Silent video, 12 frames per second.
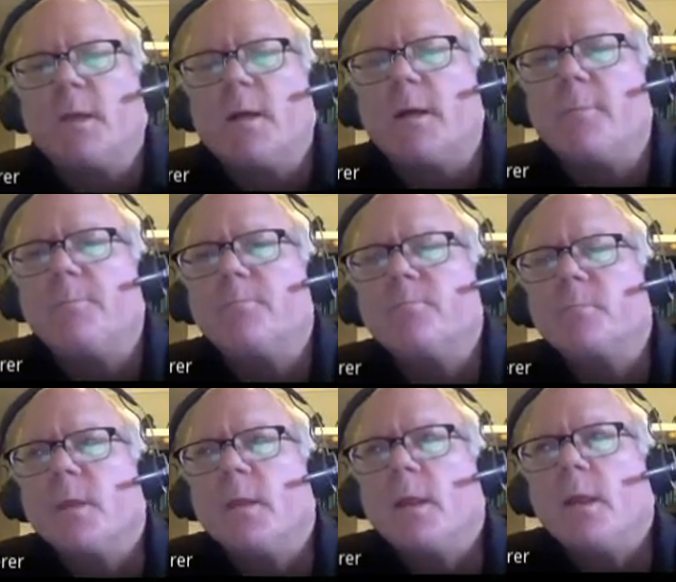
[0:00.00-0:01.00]
And
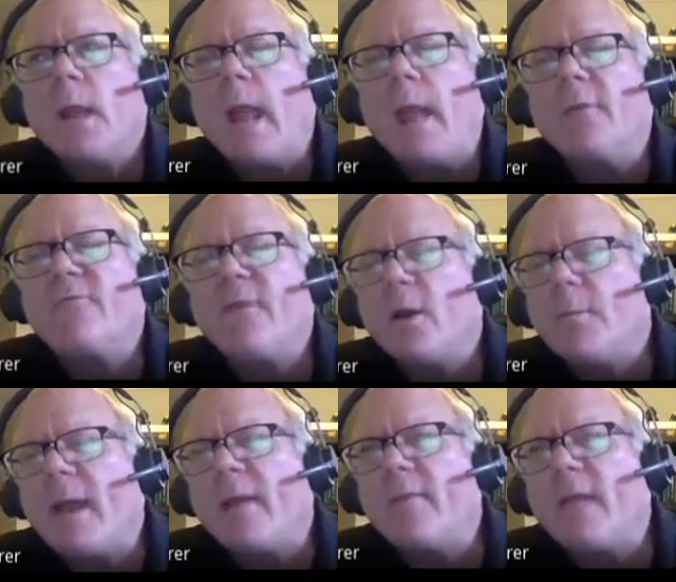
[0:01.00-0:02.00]
a fair
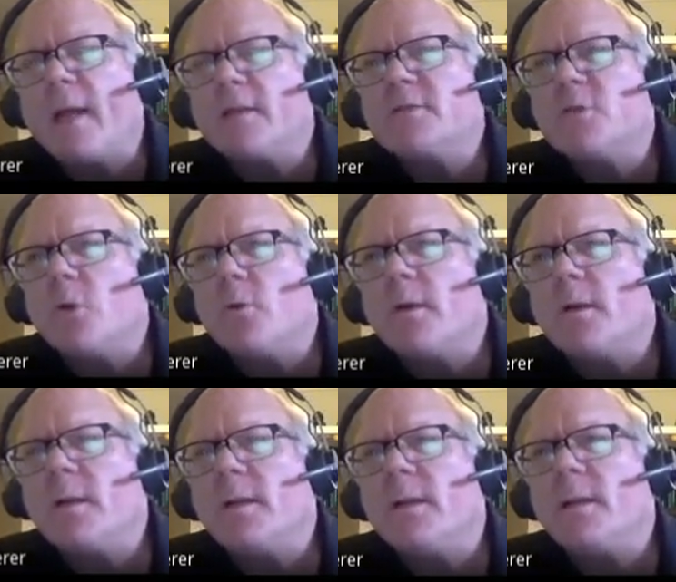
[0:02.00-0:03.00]
amount of that is known
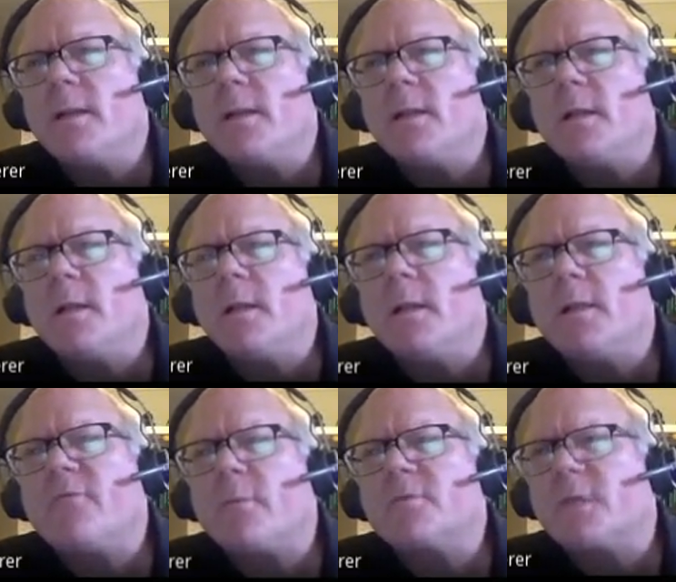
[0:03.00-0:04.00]

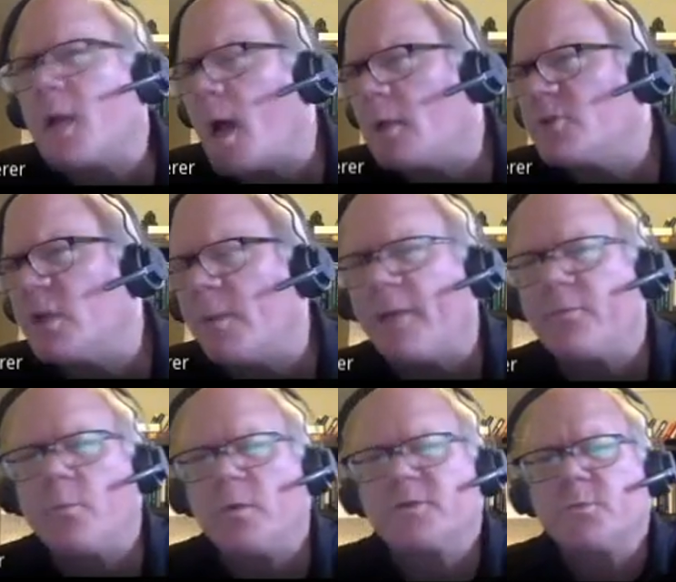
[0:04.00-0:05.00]
from psychology
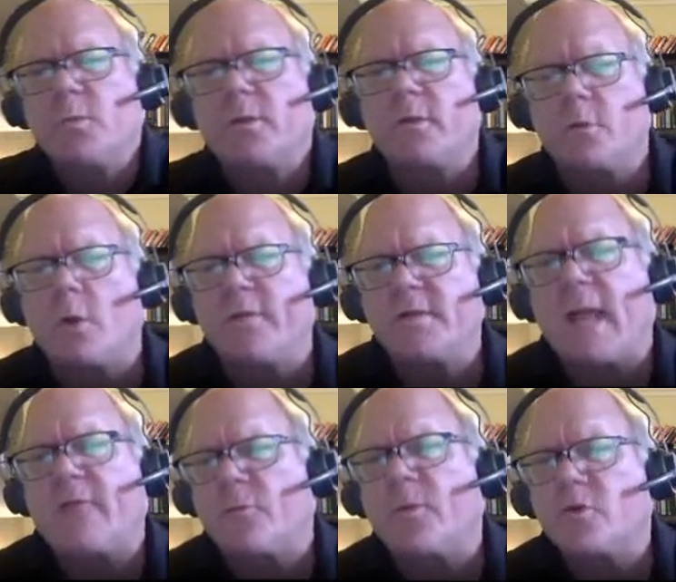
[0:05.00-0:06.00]
about what we call these
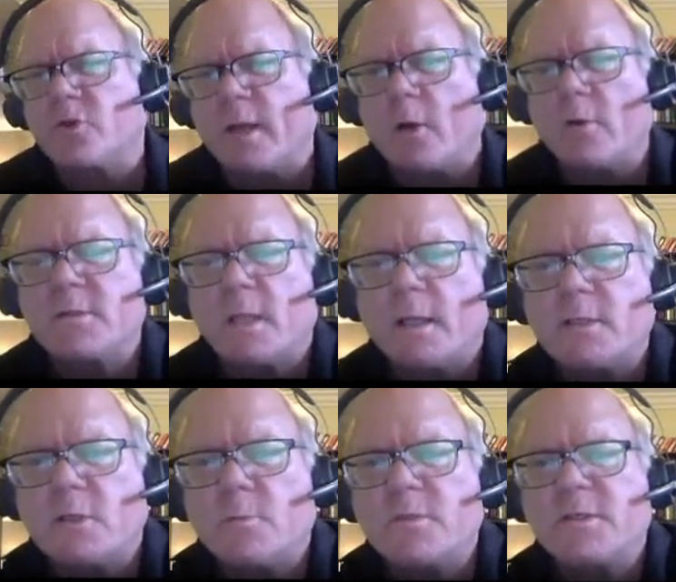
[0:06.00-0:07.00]
attribution errors. Like,
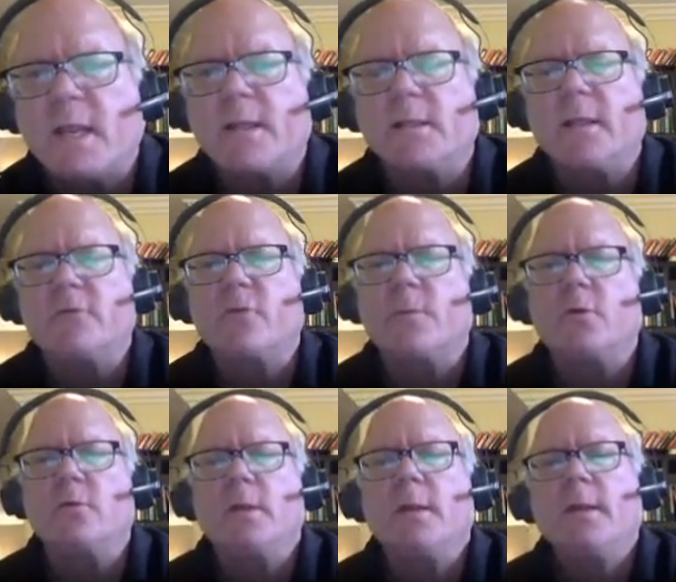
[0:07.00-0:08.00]
do you mistakenly attribute